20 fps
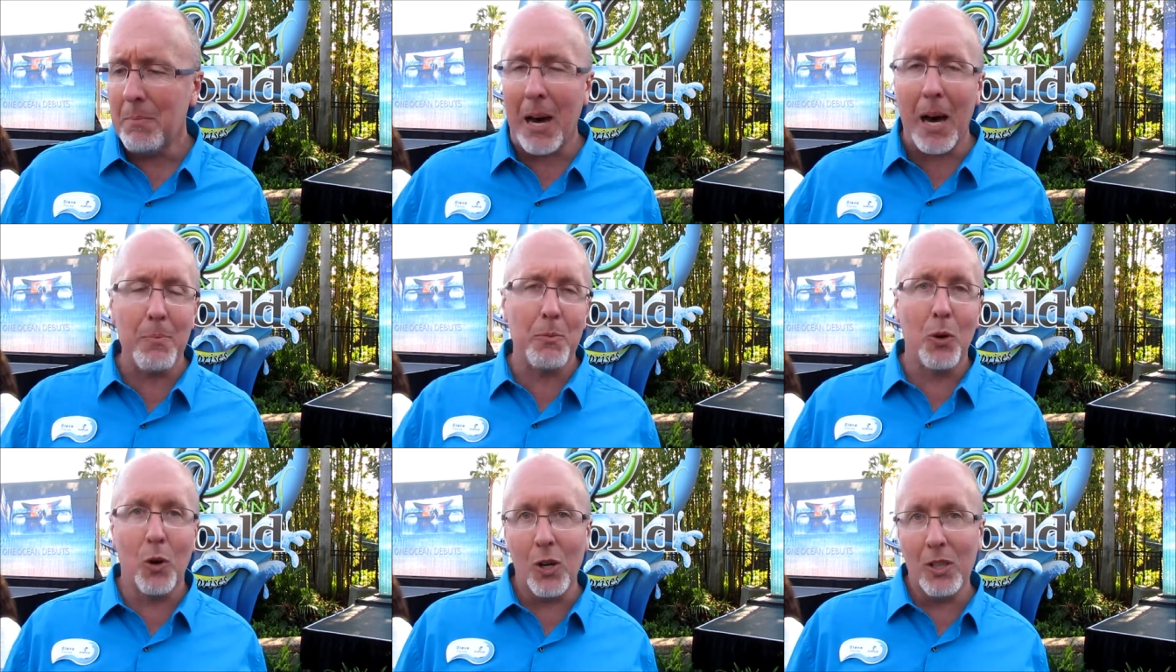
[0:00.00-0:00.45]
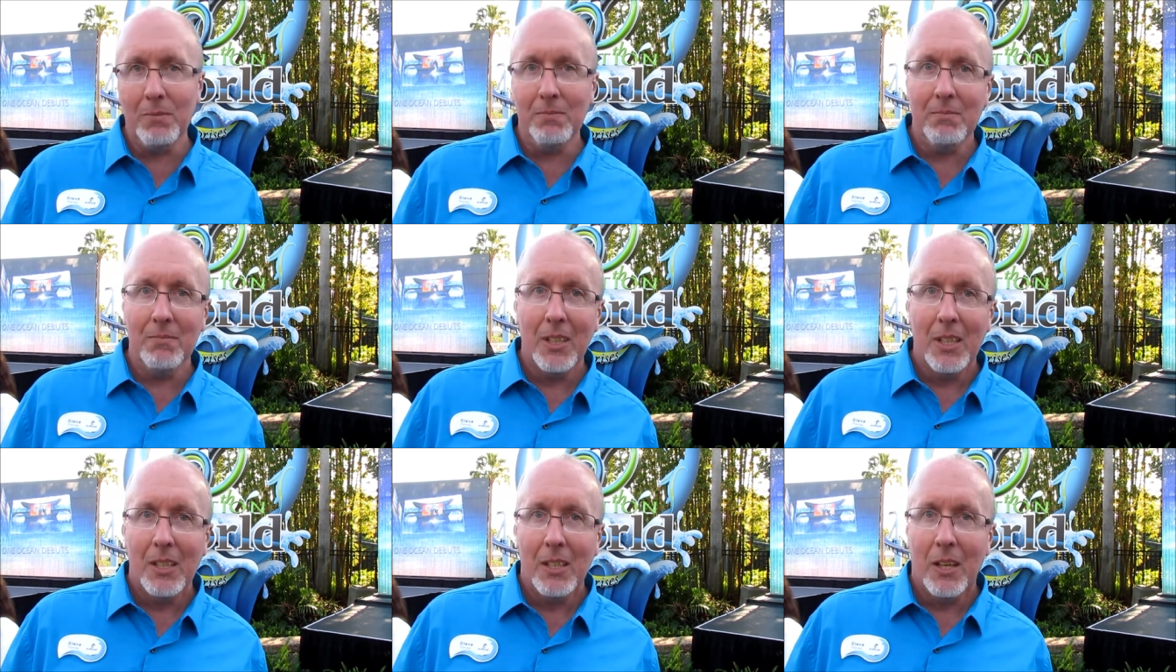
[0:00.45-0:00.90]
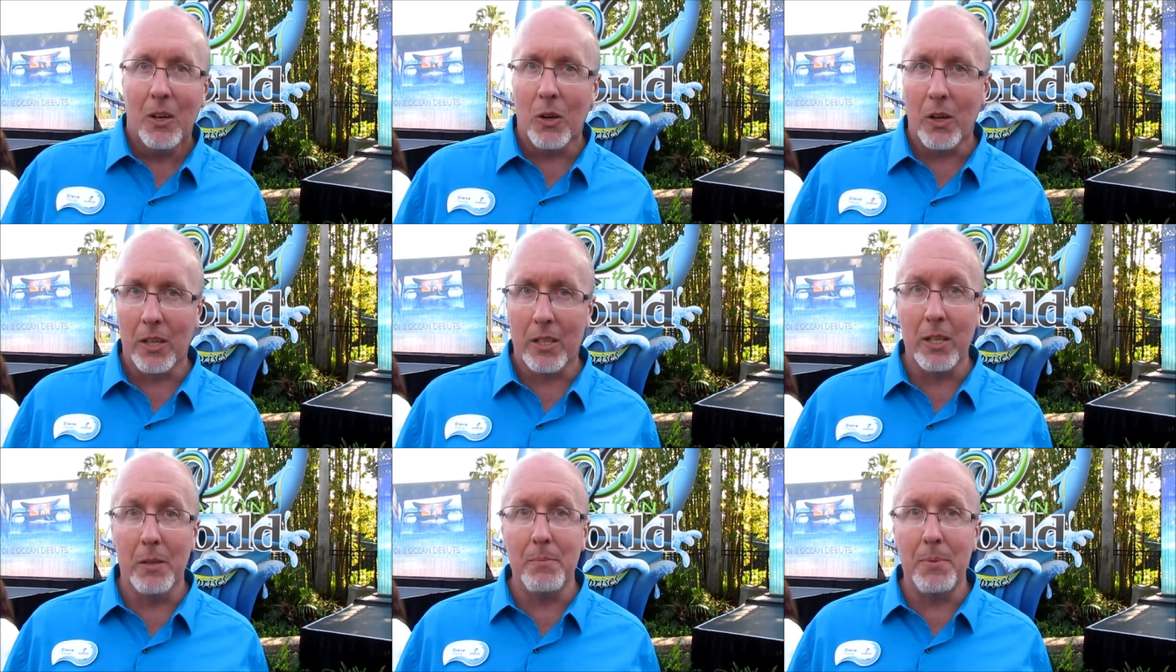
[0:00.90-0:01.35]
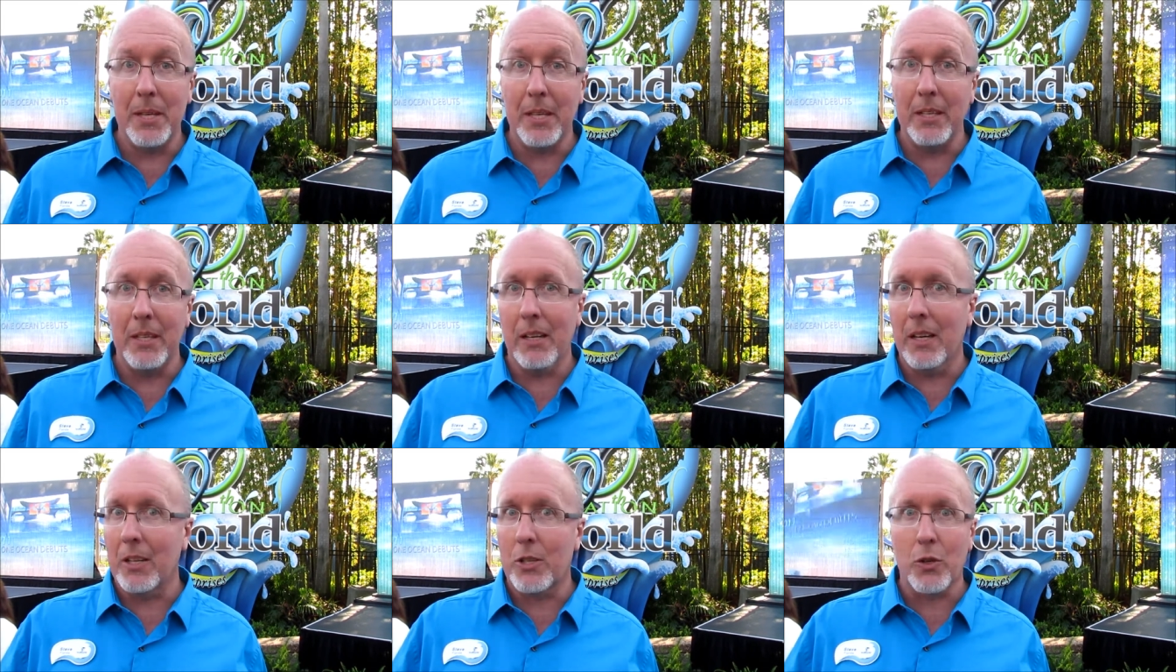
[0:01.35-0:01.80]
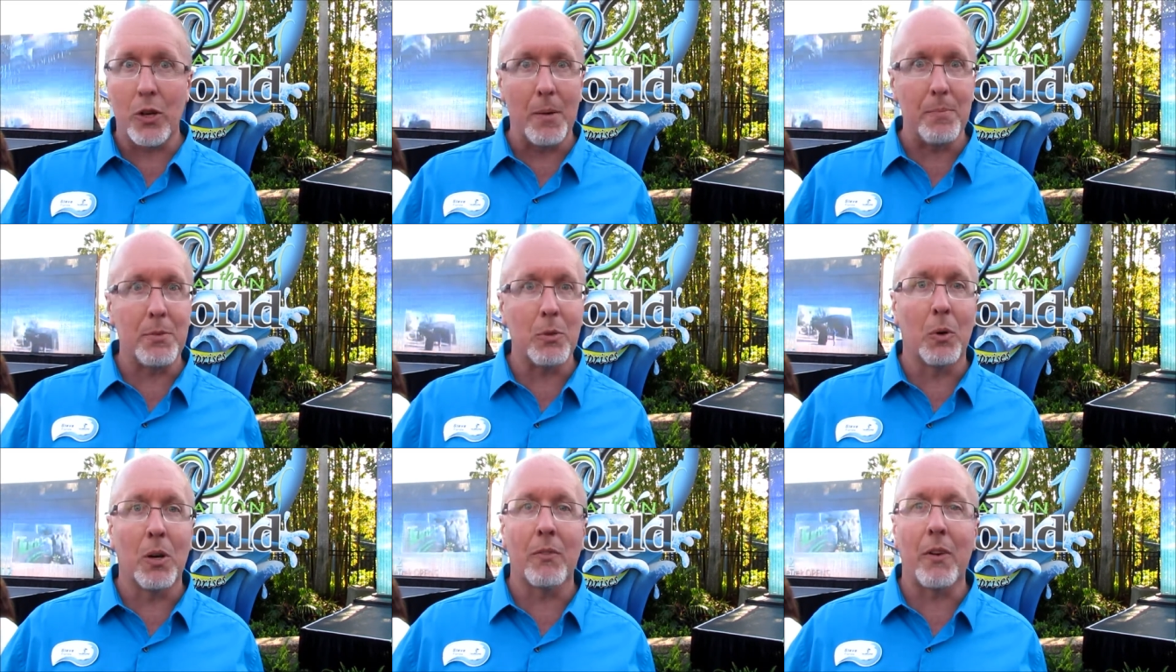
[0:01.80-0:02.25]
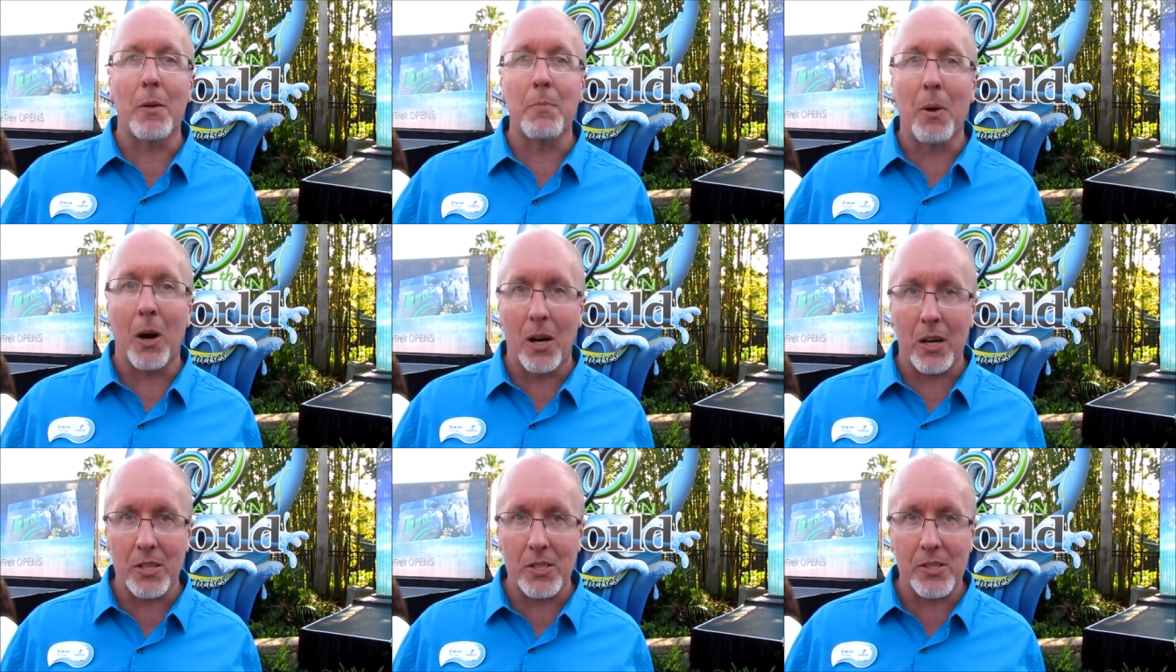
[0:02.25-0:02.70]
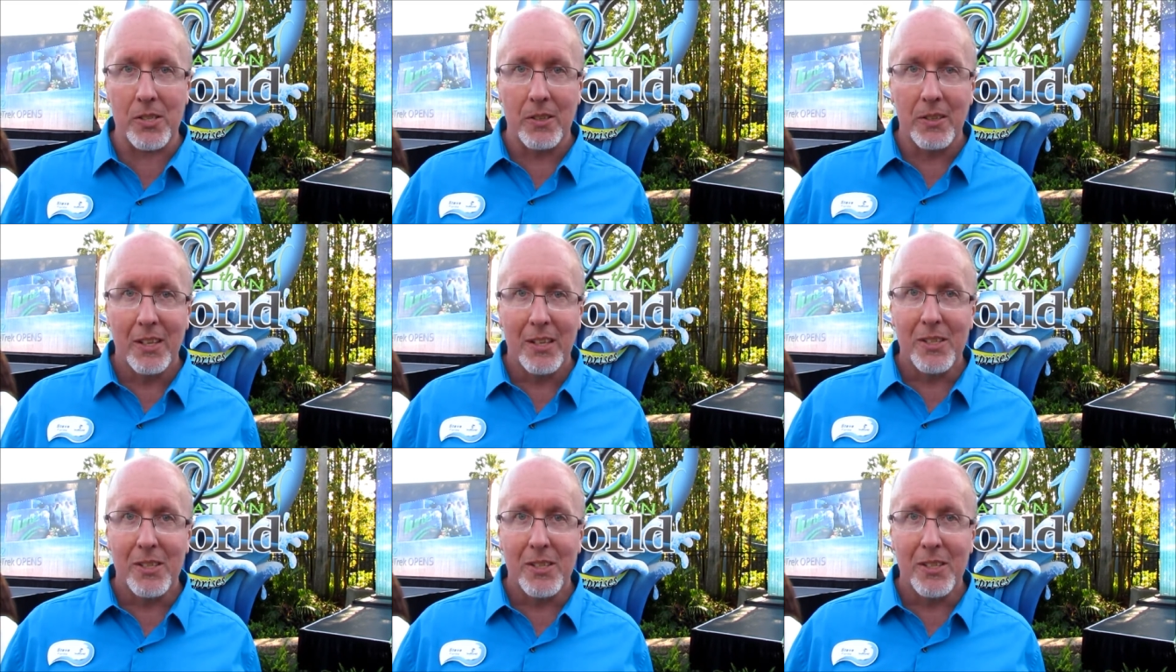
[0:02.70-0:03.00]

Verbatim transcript: popcorn or it could be a trip to one of our parks.